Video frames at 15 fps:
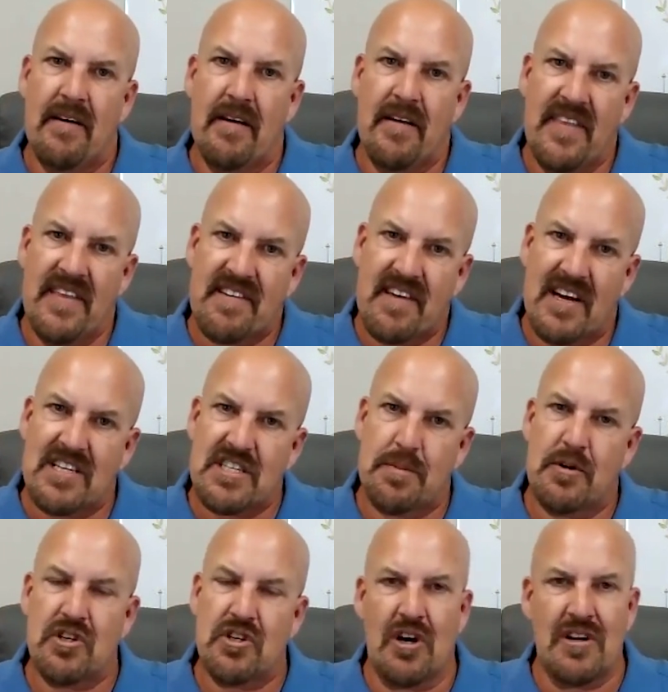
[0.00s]
these
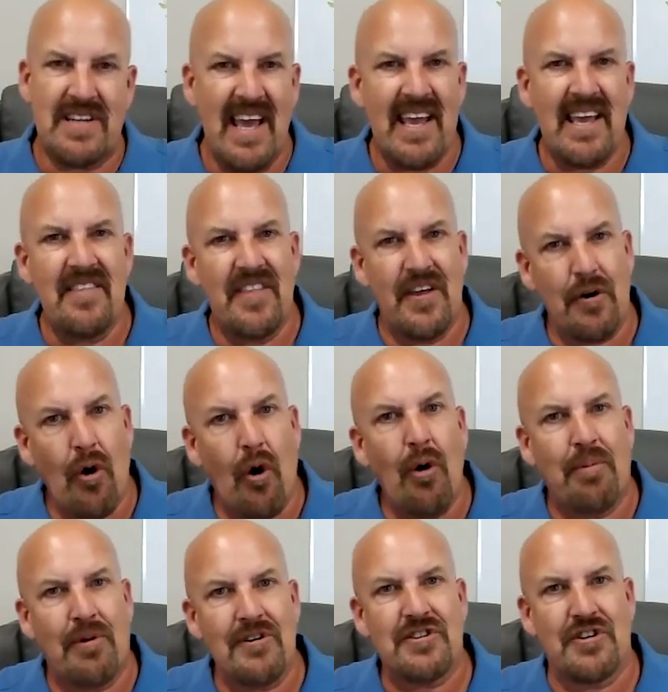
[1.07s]
customers are taking their own
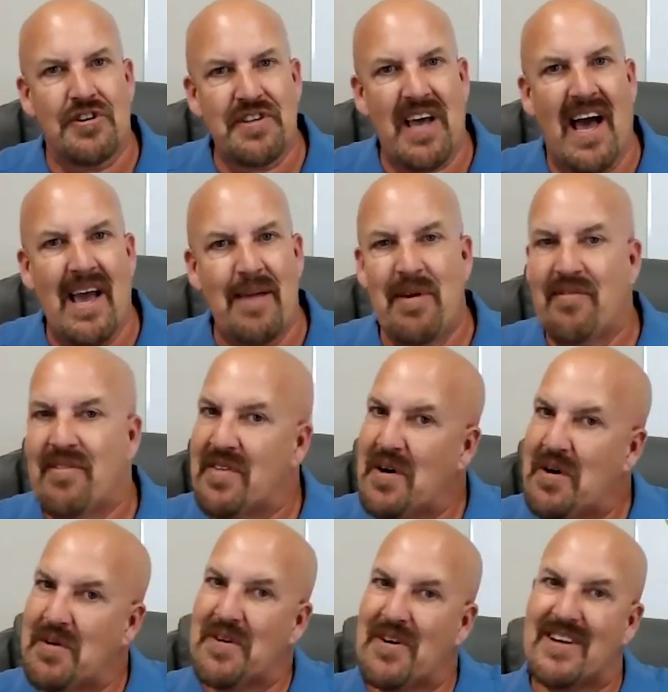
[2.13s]
personal time, even
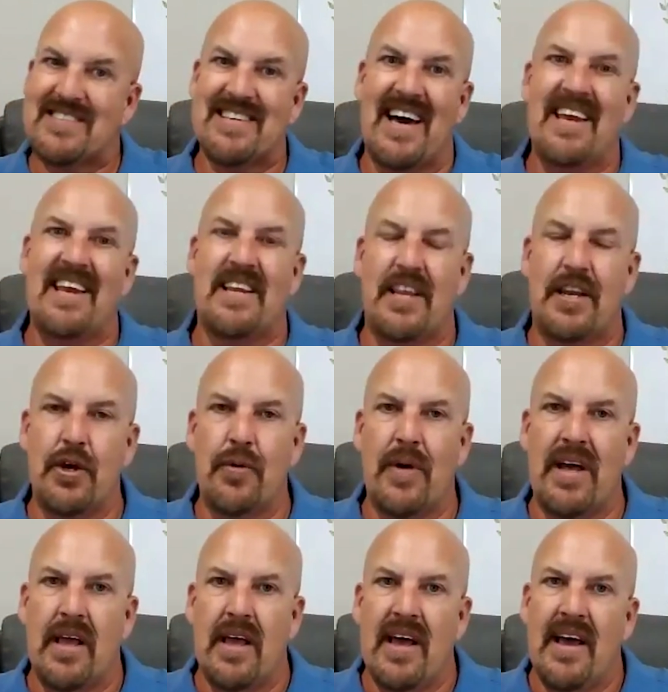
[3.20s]
though they're excited to do
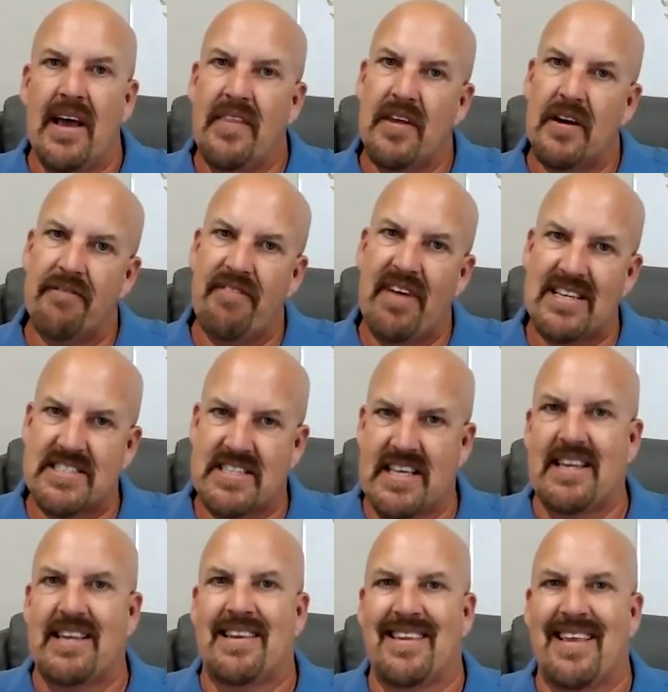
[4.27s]
it, and they're
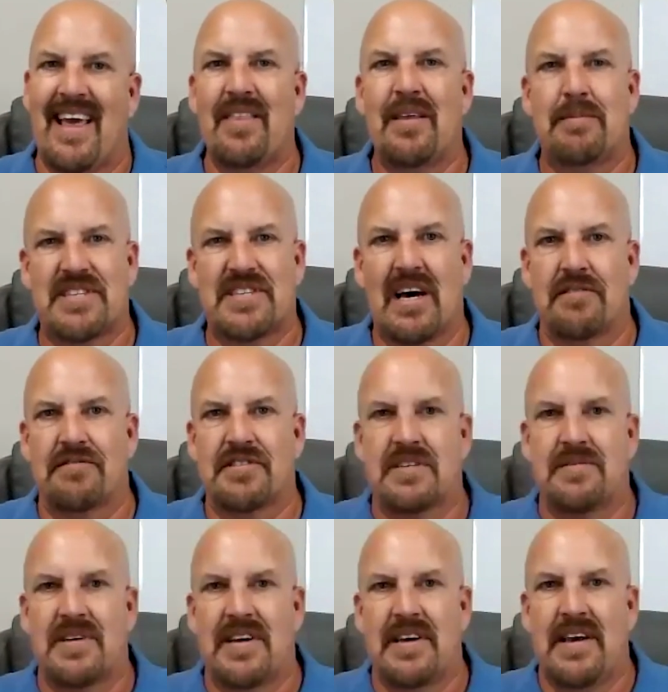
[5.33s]
investing in themselves.
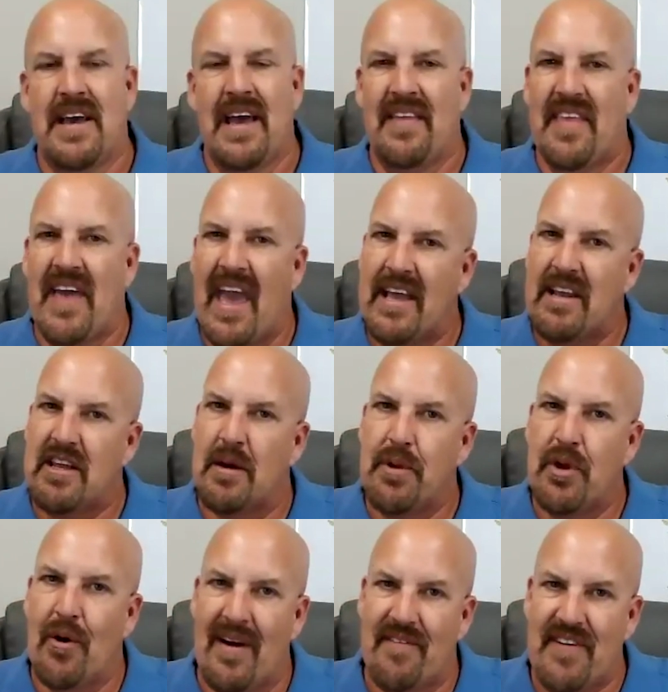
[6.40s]

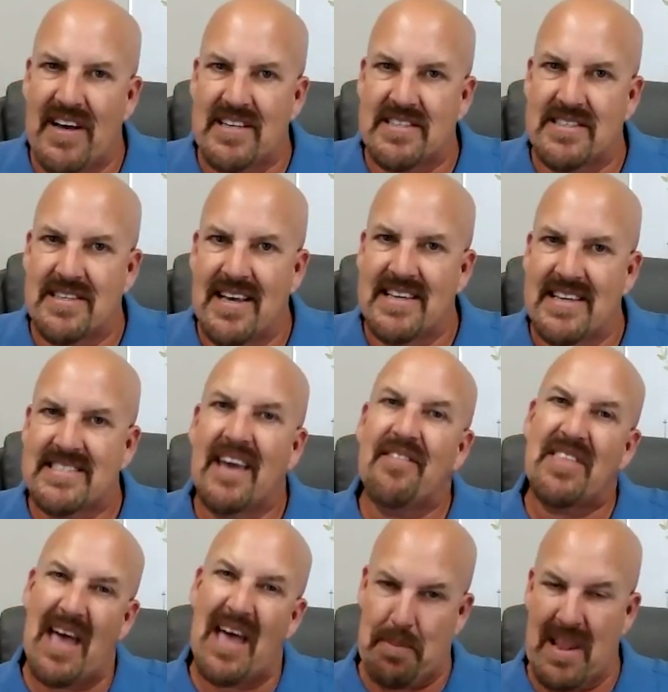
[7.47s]
AWFS has
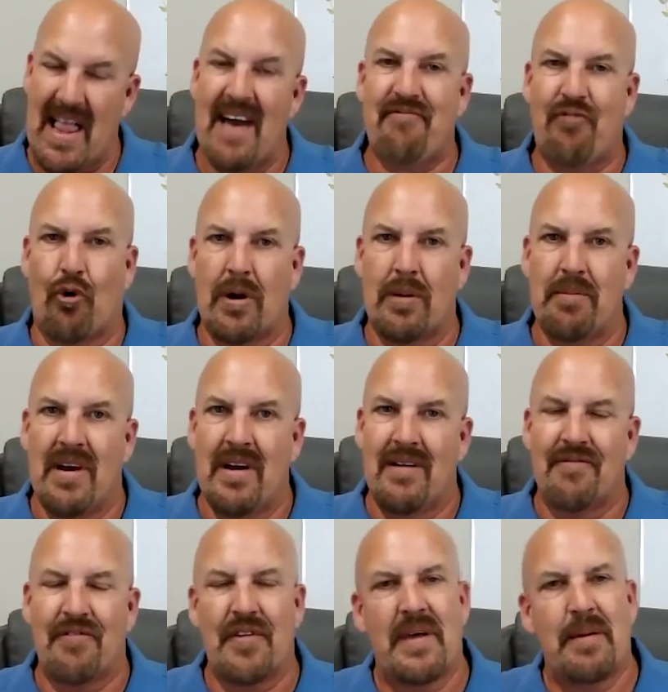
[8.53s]
given that platform
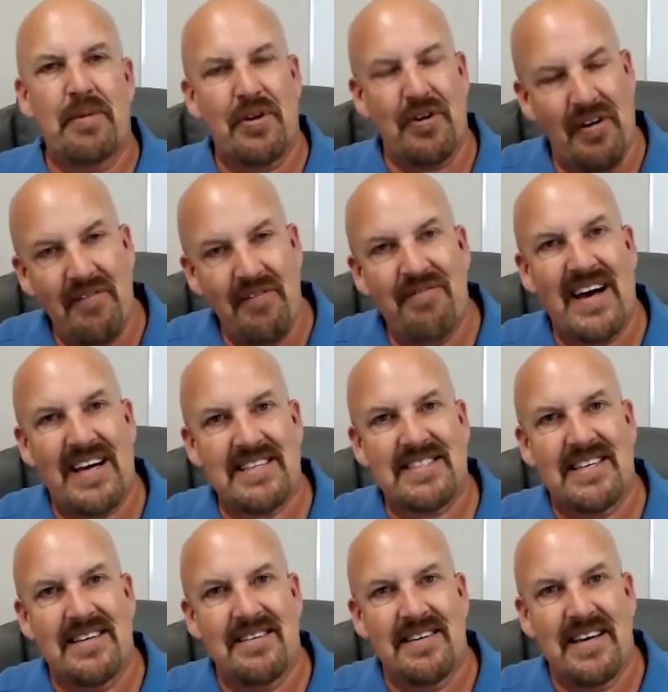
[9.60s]
for them to
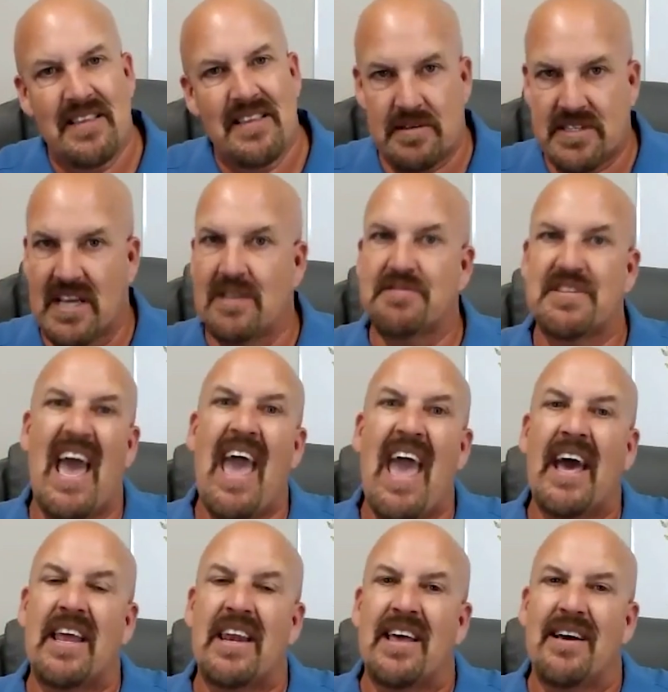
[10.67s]
invest in themselves
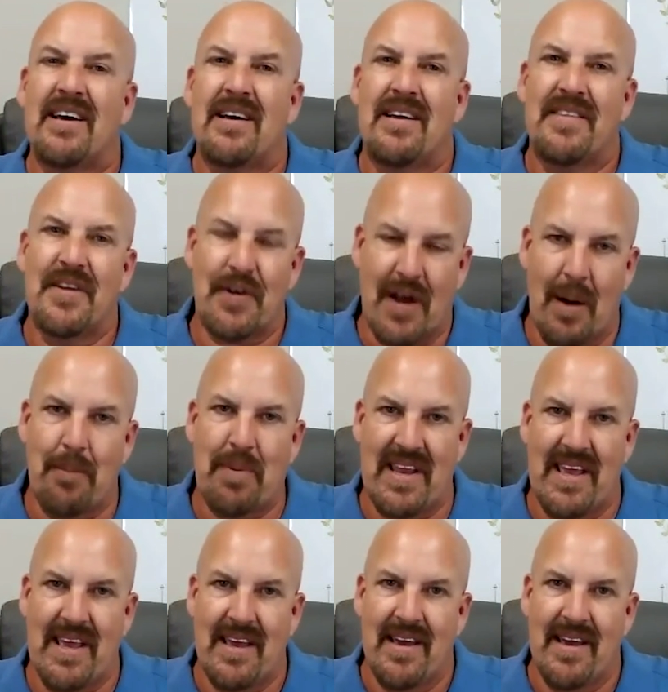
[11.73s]
and their company.